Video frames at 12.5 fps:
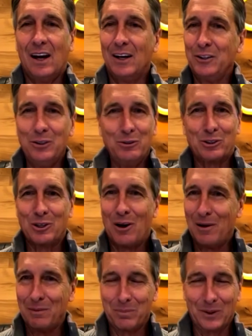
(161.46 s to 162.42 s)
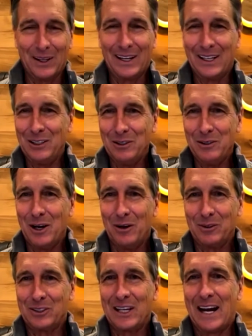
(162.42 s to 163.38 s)
You saw him plenty. You know
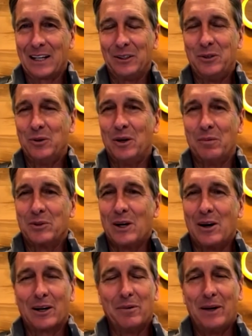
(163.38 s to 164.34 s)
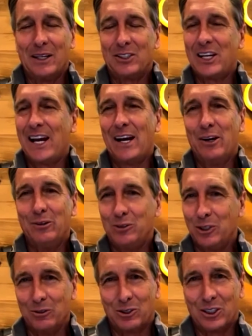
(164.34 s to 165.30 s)
exactly who I'm talking about. Chad
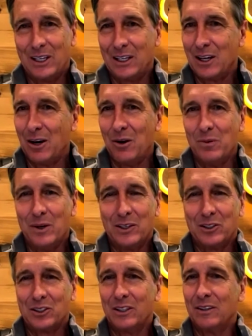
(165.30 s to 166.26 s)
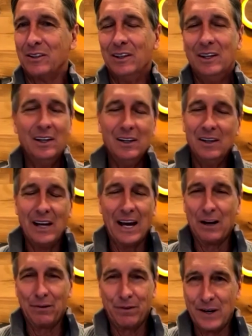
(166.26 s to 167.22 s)
Ochocinco is
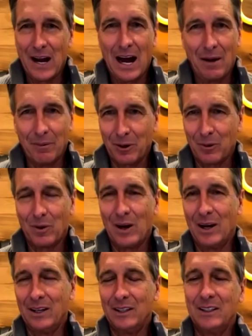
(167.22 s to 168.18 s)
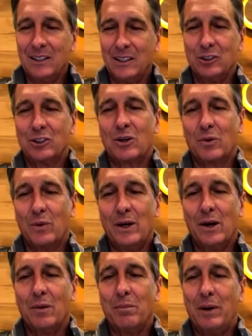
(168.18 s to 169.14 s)
had a phenomenal run in his
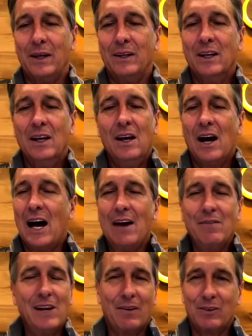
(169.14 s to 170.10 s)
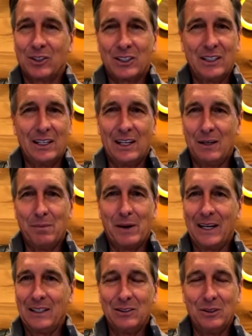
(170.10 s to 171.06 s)
career, but I've never seen
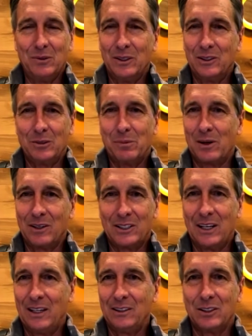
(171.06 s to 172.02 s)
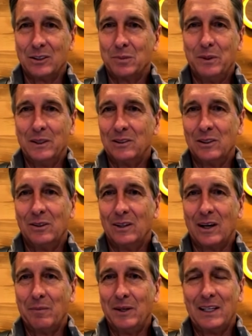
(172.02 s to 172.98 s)
anybody do what Ja'Marr Chase has been doing.
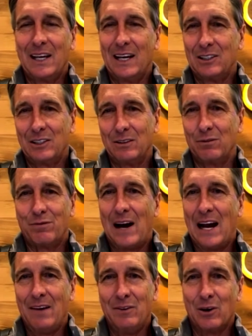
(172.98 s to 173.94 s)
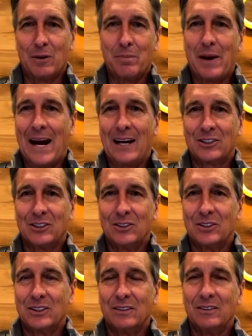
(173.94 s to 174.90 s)
I mean, catching 5-yard
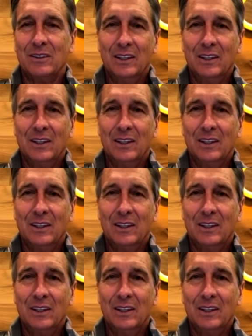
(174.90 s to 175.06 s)
passes and